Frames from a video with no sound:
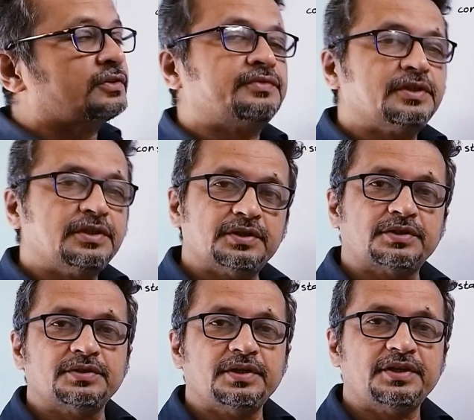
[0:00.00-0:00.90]
of
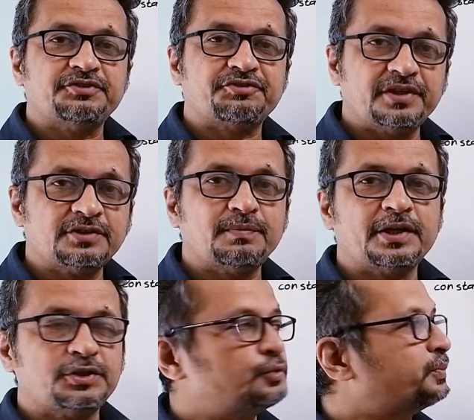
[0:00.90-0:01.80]
Earth it shrinks
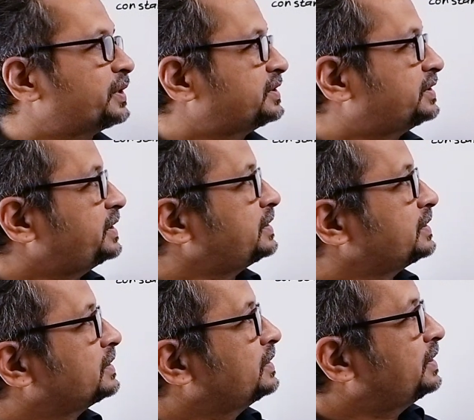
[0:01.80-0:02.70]
by 2%,
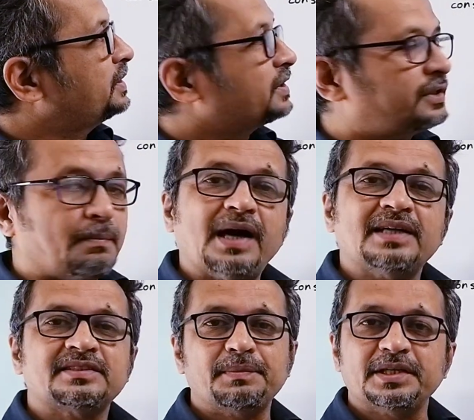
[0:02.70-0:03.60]
the
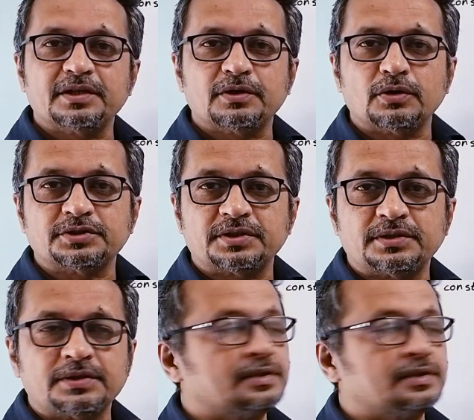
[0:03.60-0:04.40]
mass remaining constant,